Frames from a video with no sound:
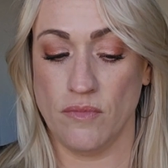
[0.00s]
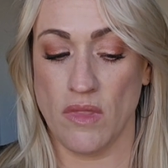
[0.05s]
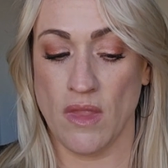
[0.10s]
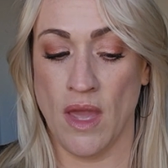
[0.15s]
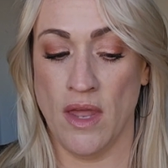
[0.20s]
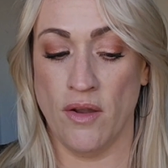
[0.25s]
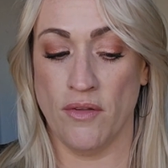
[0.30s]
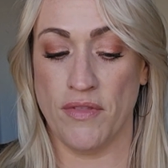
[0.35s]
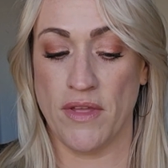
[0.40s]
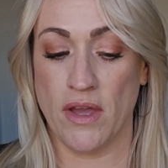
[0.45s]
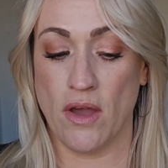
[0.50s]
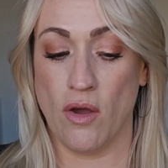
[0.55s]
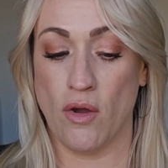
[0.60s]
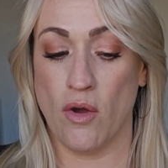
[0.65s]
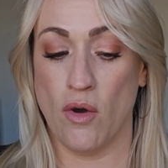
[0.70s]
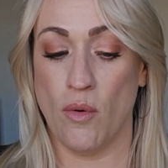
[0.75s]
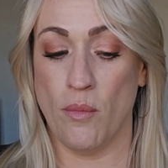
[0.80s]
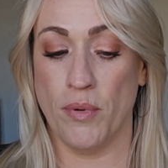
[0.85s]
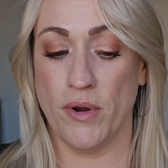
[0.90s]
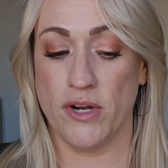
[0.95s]
I don't think I'll
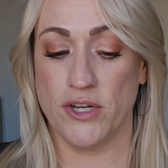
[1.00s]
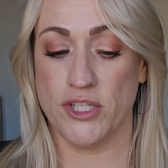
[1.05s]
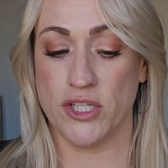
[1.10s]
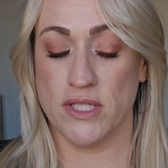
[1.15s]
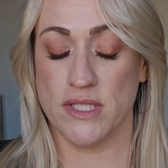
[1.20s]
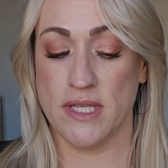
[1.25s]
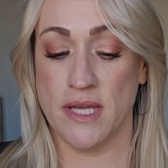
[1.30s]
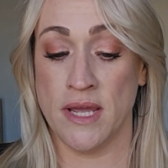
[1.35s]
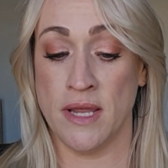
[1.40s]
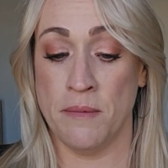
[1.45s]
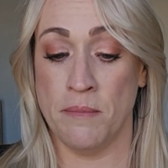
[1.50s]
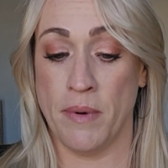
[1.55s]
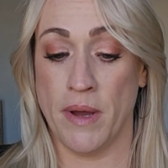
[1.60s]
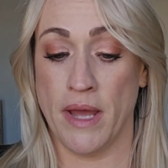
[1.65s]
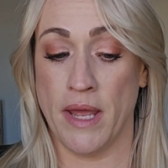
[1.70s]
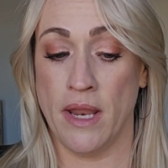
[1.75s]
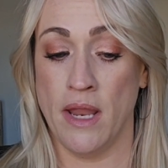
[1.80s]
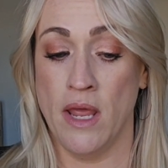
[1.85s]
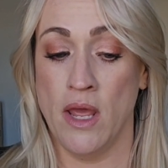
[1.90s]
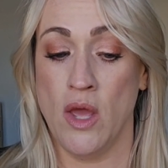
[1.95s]
go purchase it,
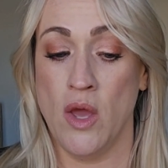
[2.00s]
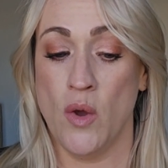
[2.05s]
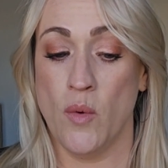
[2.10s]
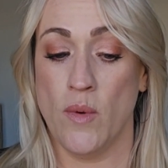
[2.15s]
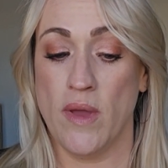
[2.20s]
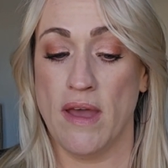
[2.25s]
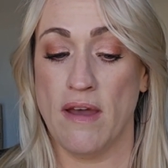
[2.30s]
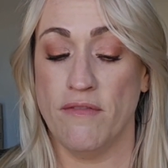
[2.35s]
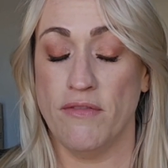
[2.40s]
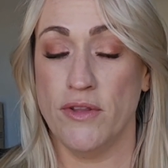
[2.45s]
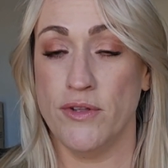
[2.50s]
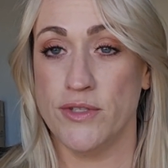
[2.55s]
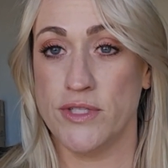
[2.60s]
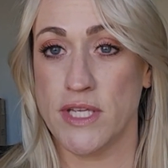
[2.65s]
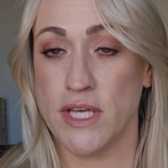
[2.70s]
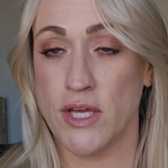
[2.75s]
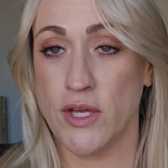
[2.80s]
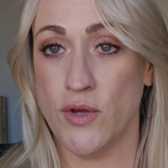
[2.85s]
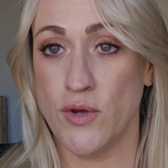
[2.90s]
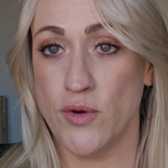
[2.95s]
but we have
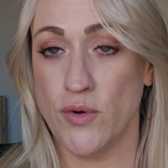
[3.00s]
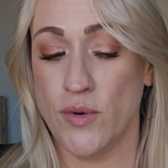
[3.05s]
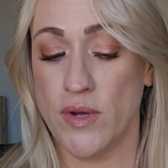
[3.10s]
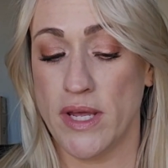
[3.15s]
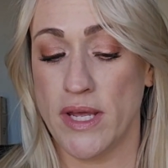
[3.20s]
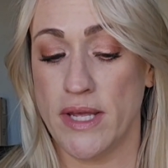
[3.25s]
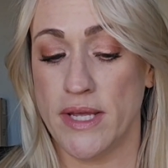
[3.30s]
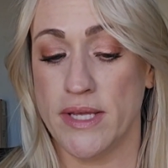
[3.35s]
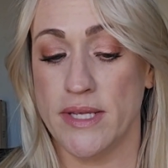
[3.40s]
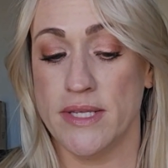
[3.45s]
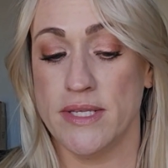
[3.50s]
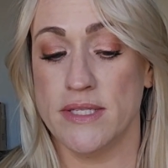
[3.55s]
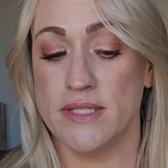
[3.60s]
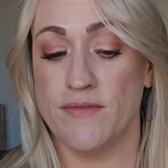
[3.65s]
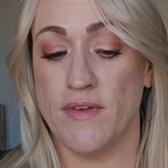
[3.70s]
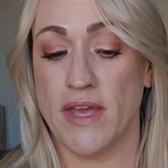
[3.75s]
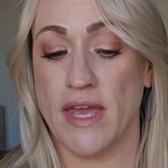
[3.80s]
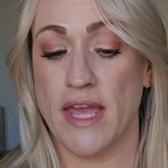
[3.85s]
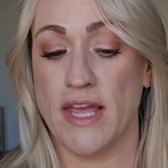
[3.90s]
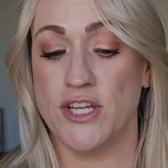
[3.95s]
Lucy, who is
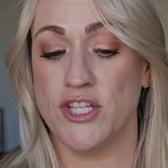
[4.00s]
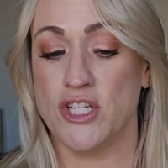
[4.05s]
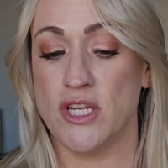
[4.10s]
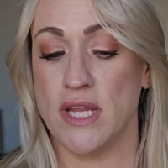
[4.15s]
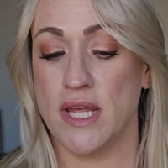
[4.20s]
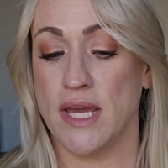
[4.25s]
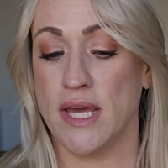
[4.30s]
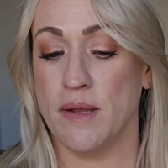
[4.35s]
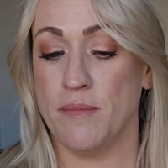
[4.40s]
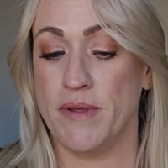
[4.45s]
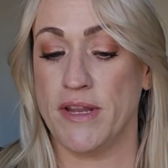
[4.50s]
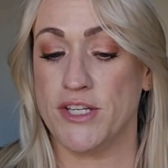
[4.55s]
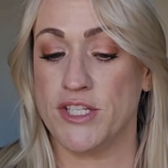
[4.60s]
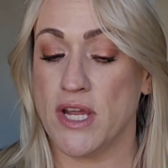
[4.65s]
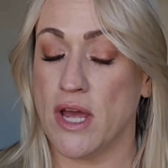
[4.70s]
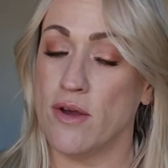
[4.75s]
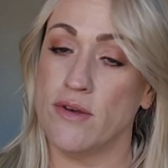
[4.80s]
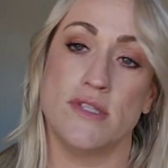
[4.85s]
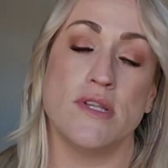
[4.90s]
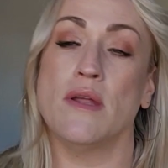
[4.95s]
vacationing at a beach
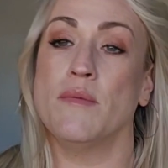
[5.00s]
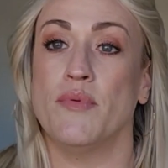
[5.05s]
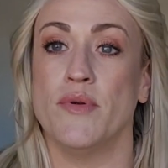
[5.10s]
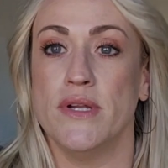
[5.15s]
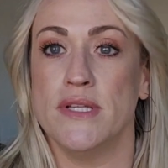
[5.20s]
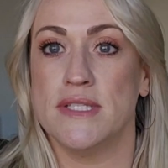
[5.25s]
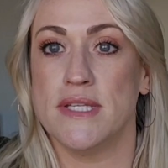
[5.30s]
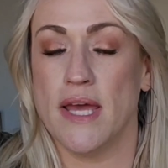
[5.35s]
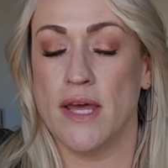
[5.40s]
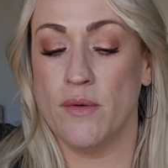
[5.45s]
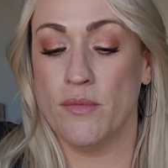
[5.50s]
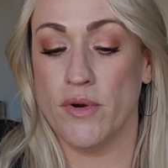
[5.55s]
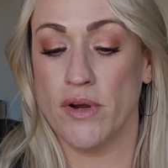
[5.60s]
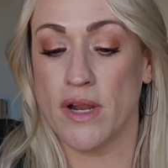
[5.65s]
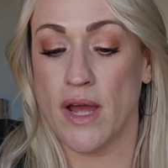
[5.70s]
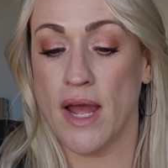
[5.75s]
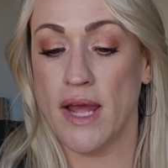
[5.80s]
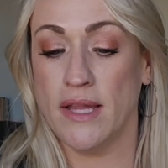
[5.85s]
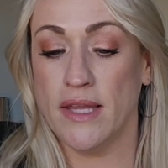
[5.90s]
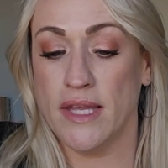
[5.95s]
house on Prince Edward
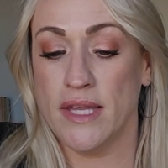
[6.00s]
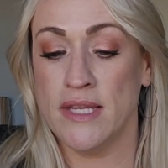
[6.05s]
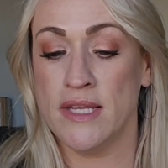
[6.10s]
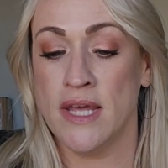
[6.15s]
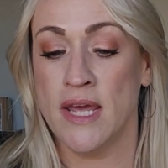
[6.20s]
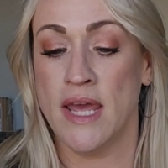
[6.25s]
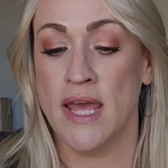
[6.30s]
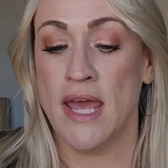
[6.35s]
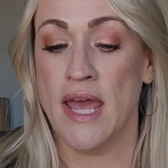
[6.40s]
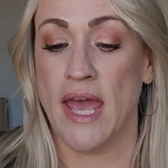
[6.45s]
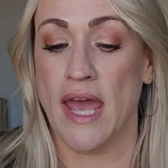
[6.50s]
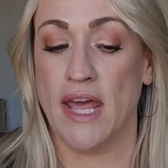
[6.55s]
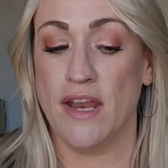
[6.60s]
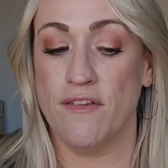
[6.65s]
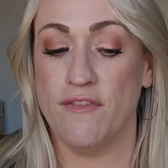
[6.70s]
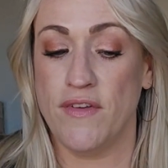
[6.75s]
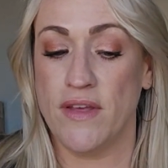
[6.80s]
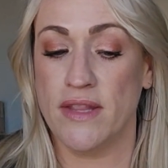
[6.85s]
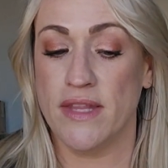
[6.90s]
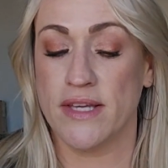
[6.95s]
Island, and
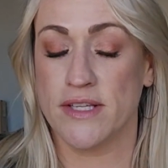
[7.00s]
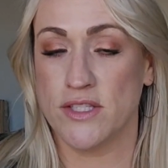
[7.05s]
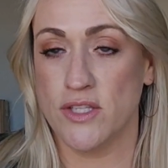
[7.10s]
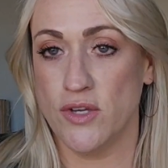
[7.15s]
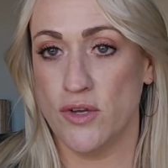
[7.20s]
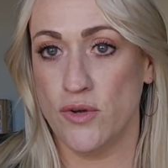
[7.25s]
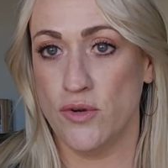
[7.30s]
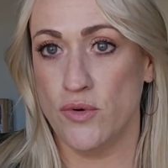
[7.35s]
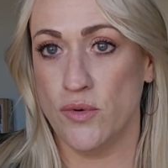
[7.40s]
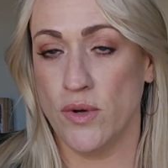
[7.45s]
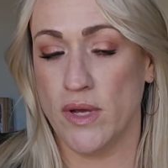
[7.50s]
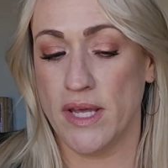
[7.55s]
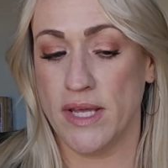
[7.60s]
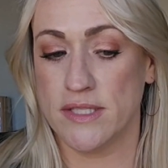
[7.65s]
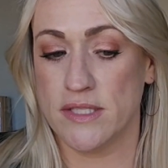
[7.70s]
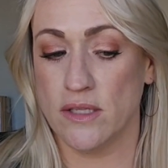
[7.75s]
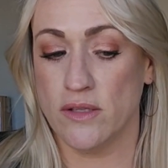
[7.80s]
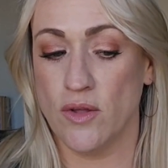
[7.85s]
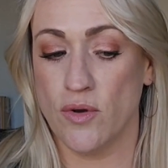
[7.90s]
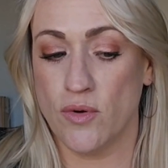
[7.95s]
Felix, who is
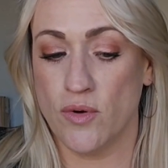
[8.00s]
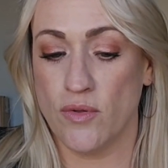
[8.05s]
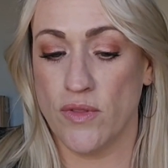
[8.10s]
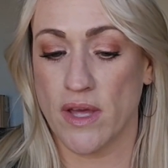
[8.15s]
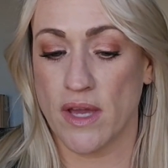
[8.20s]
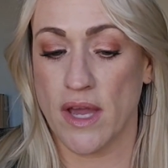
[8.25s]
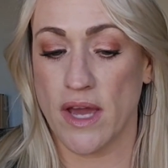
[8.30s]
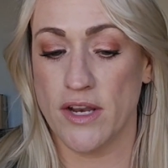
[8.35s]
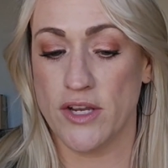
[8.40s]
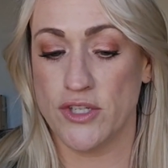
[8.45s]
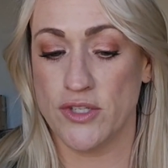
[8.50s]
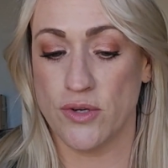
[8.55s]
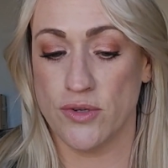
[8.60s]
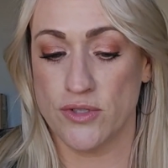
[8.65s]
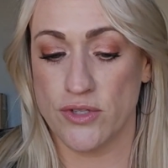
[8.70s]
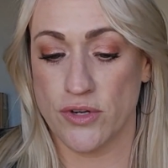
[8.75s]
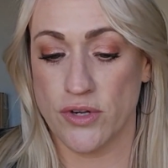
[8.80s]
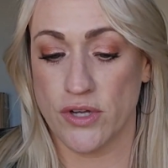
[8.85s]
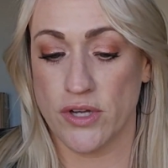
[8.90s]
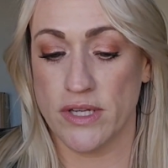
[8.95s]
a local that kind of shows
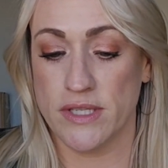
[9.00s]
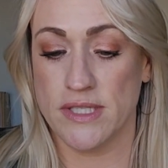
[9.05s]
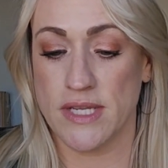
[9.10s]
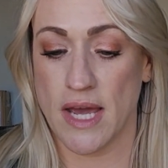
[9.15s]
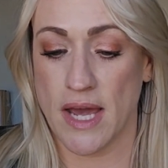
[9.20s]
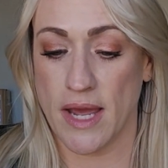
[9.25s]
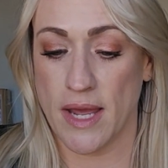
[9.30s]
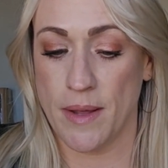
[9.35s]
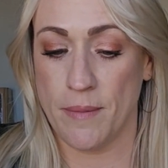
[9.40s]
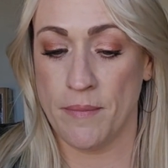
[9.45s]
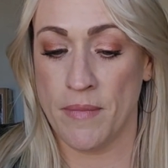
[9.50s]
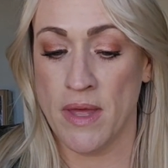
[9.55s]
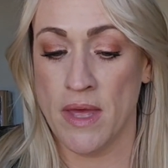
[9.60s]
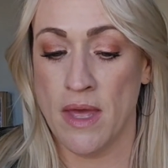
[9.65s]
her a good time.